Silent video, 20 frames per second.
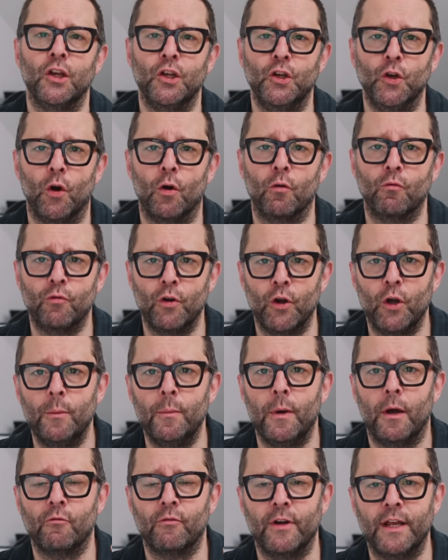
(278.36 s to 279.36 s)
your room
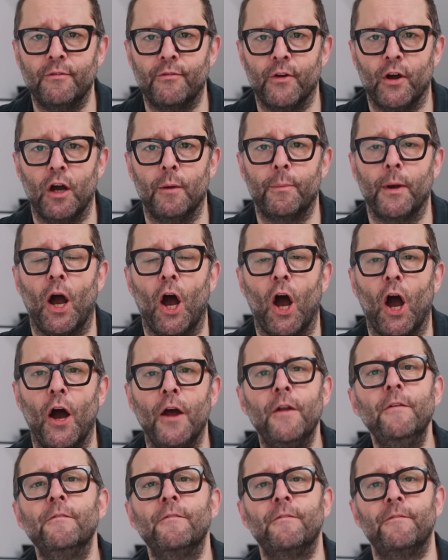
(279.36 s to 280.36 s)
reverb
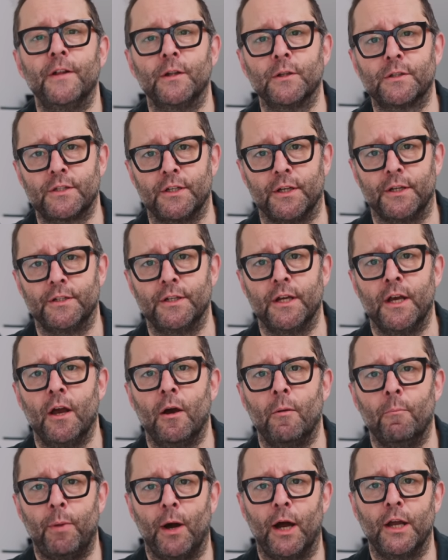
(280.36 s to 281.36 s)
unfiltered
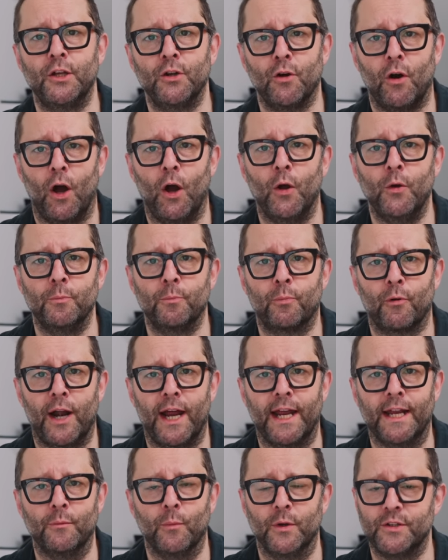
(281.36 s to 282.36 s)
by your own
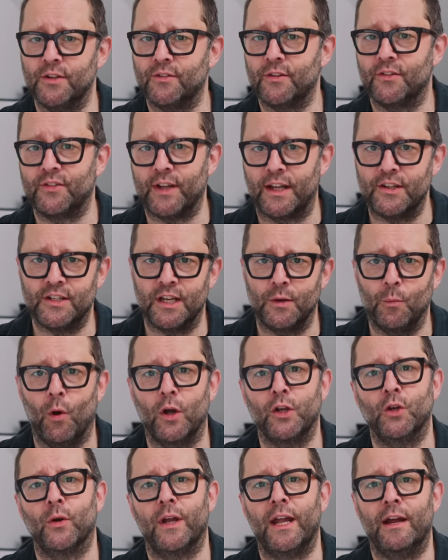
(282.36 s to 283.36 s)
brain, which is essentially
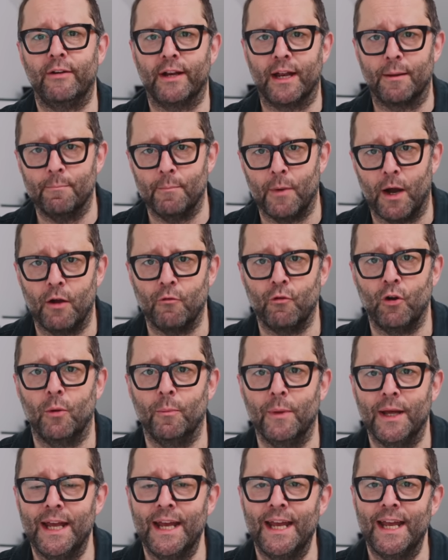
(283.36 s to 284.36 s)
what you're hearing in my
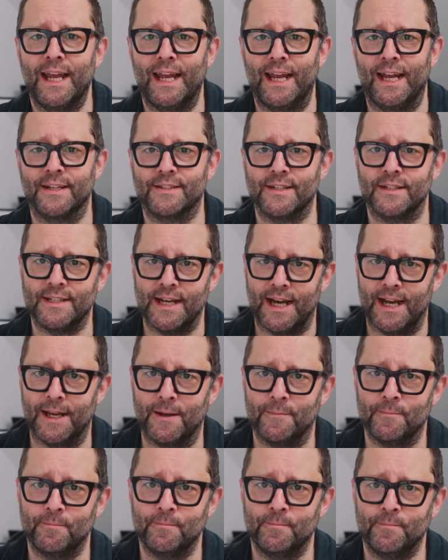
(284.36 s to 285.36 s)
room here
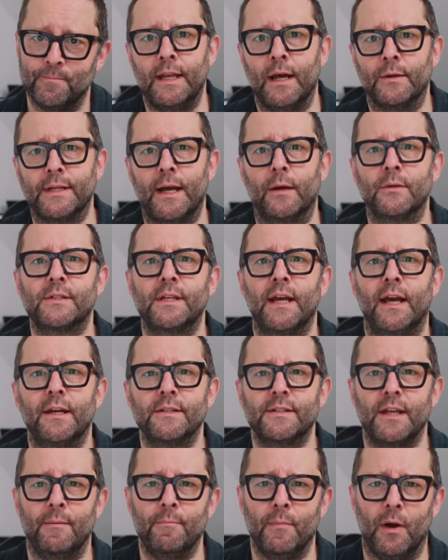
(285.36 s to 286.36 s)
today. Now
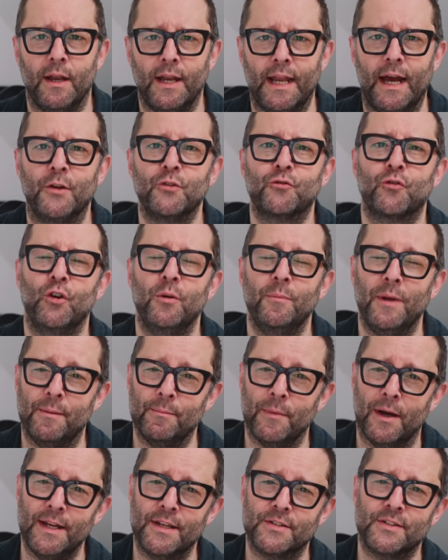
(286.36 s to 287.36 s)
downstairs in my lounge room, in
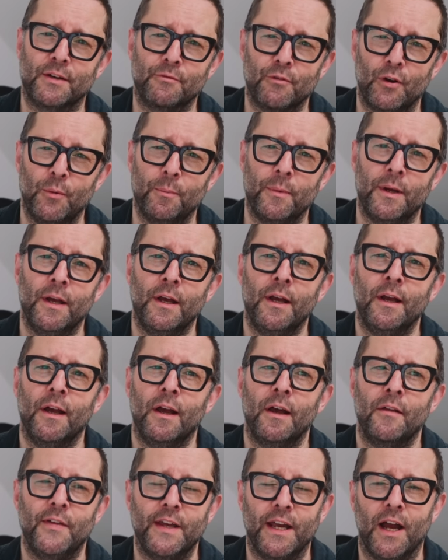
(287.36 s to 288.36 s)
my listening room,
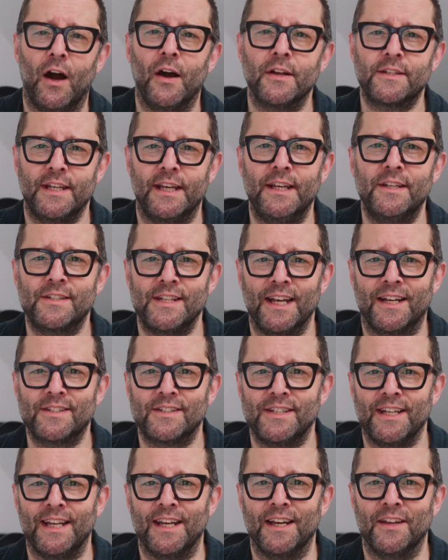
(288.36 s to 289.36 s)
The
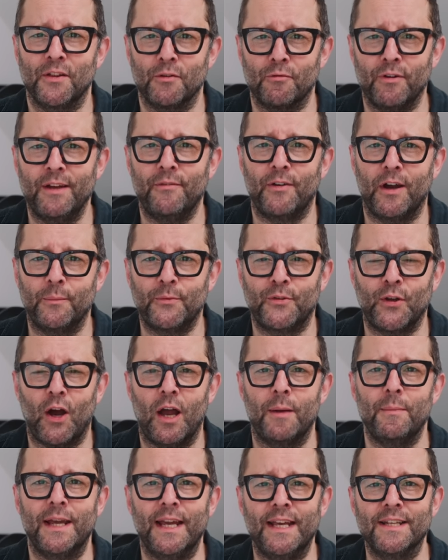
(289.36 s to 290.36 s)
RT60, the reverb
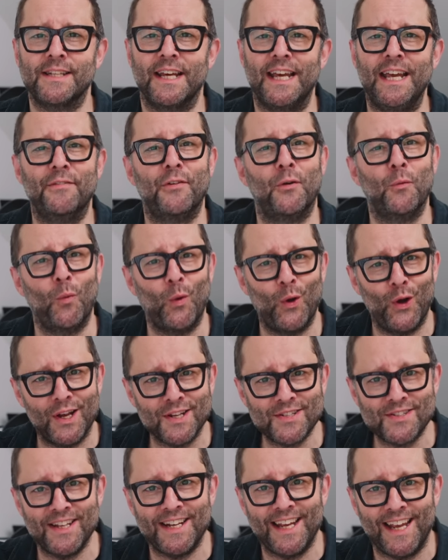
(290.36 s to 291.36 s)
time, is even
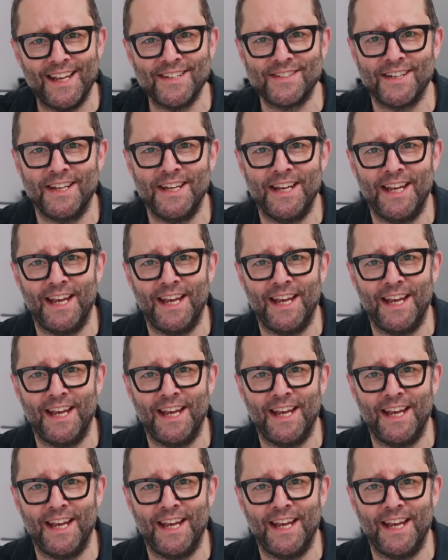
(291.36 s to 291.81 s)
worse than it is in